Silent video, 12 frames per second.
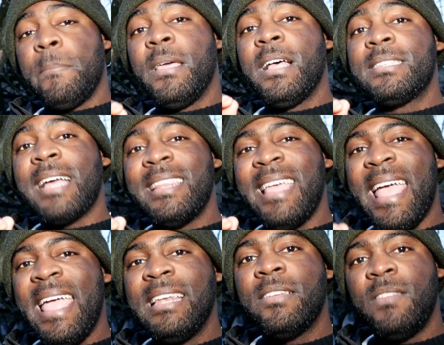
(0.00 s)
Because at the
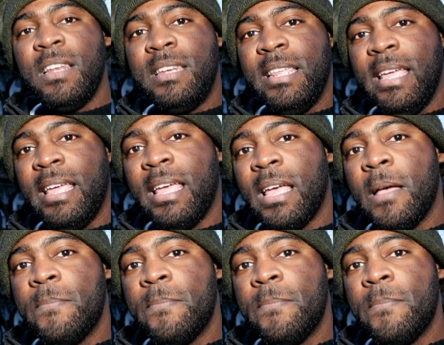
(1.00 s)
end of the day,